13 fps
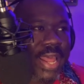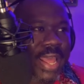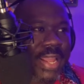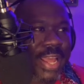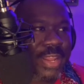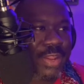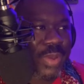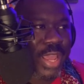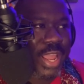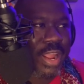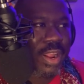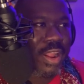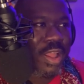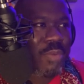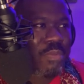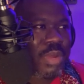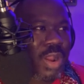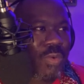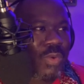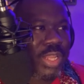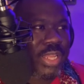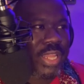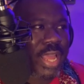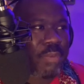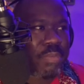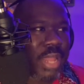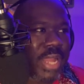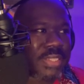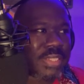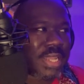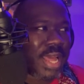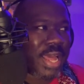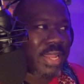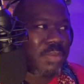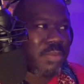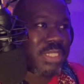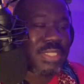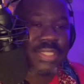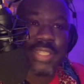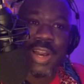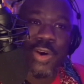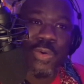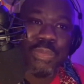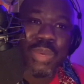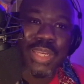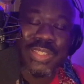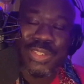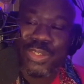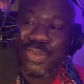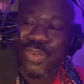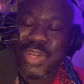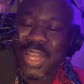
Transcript: I ain't got no hair, but I really like black salon images. Yo, me too.